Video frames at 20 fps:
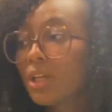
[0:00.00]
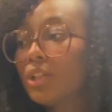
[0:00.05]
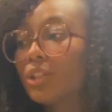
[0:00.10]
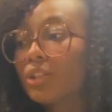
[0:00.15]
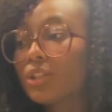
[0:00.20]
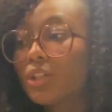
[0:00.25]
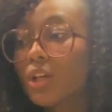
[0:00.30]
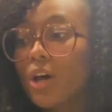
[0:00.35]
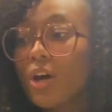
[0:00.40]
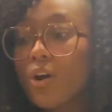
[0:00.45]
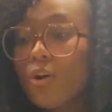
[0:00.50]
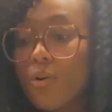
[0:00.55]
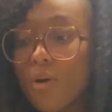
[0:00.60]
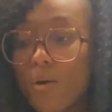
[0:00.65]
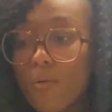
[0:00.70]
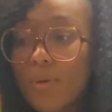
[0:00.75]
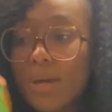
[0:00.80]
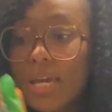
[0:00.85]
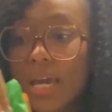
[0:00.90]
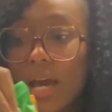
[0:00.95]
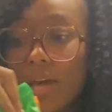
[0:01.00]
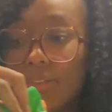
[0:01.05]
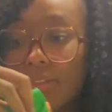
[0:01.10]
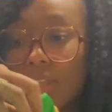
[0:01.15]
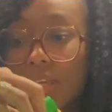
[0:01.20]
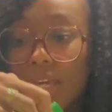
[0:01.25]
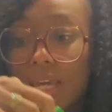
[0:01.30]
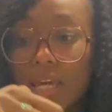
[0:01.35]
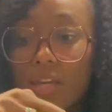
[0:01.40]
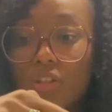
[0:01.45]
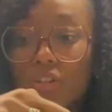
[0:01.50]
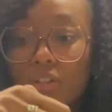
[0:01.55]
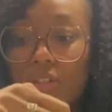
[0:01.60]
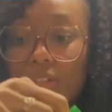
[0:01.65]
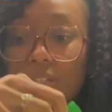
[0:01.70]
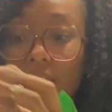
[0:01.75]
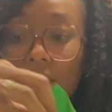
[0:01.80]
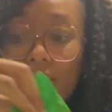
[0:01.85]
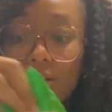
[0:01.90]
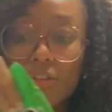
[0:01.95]
So we got the Asian
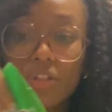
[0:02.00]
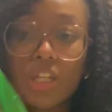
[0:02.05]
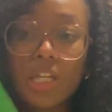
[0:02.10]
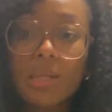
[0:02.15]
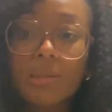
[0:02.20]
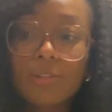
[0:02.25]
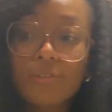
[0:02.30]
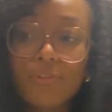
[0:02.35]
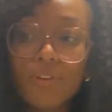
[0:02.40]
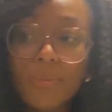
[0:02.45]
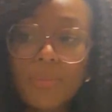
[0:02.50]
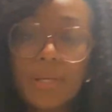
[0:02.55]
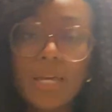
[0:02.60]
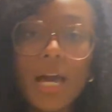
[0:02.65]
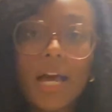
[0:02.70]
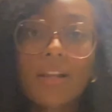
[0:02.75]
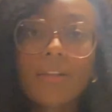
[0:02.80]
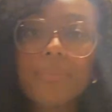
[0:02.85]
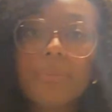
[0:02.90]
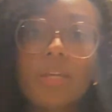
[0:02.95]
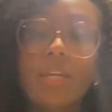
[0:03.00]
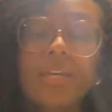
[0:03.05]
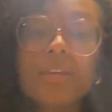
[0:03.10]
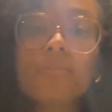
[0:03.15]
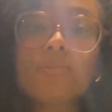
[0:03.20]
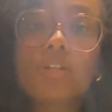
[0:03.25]
style chips from Galbi,